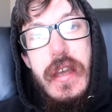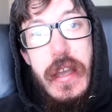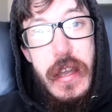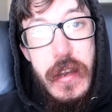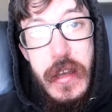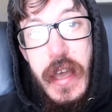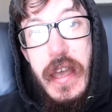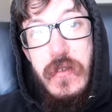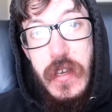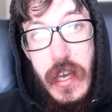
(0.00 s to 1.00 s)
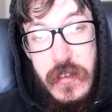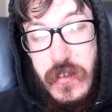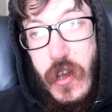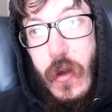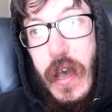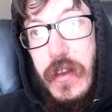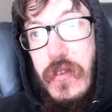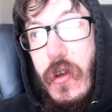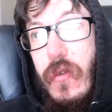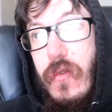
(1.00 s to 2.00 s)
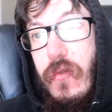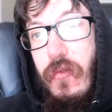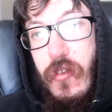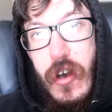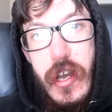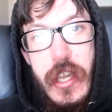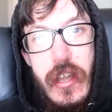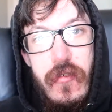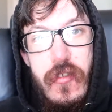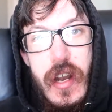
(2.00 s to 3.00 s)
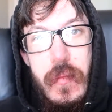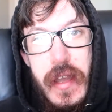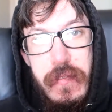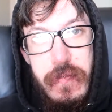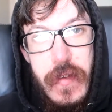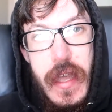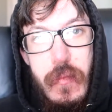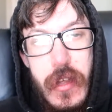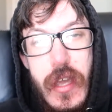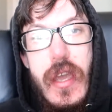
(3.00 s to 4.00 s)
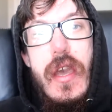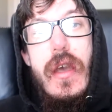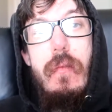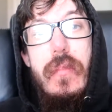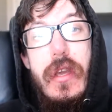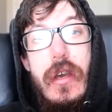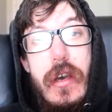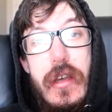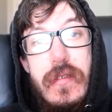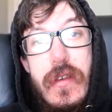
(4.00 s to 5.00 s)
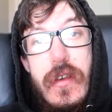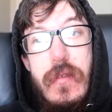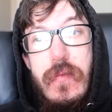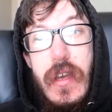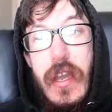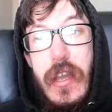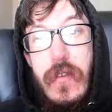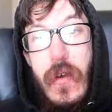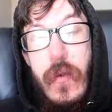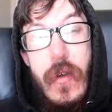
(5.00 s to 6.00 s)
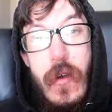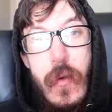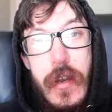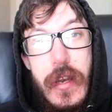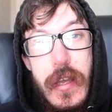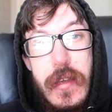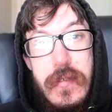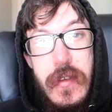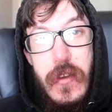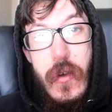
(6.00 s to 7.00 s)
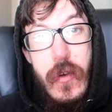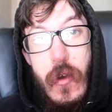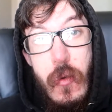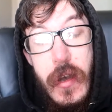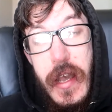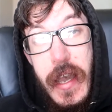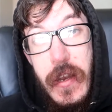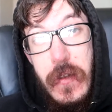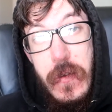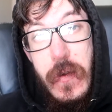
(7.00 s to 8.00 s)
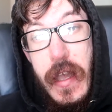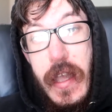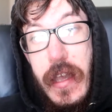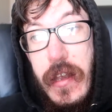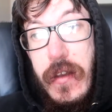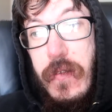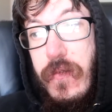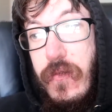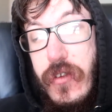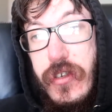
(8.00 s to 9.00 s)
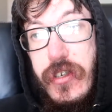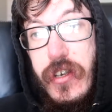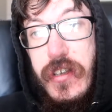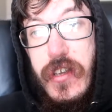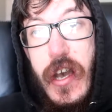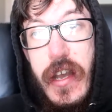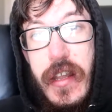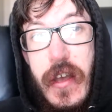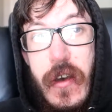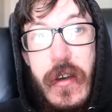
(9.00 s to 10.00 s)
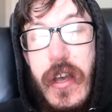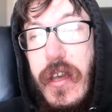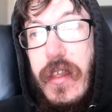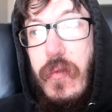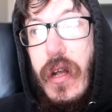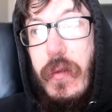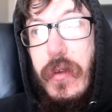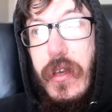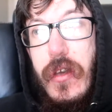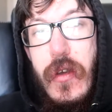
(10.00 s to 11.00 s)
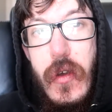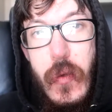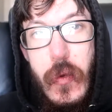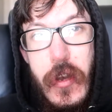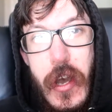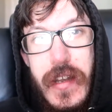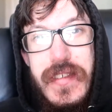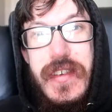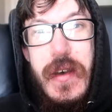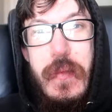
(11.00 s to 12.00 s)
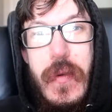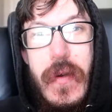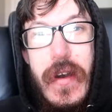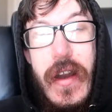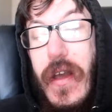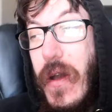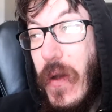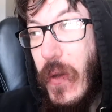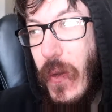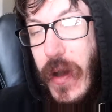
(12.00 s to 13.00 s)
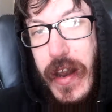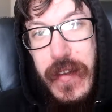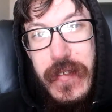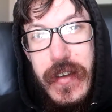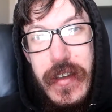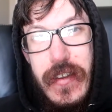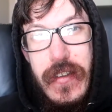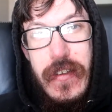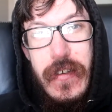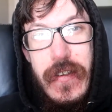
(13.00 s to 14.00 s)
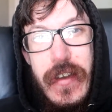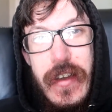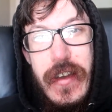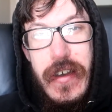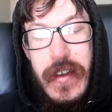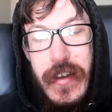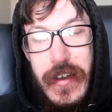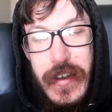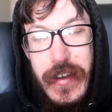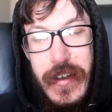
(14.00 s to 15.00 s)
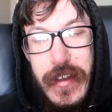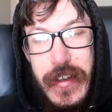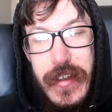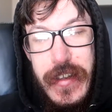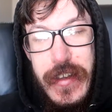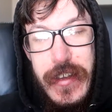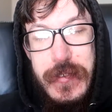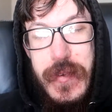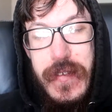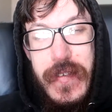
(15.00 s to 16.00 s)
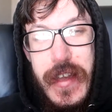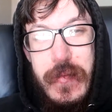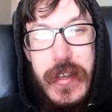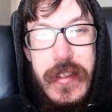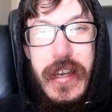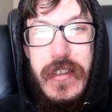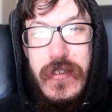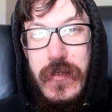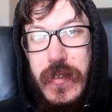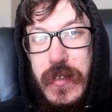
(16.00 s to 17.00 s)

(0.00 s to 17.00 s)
And as you guys know, I don't vlog in front of my family because they don't know what it is, they don't know what I do, and for sure as God hell, they probably would not support what I fucking do, because my family likes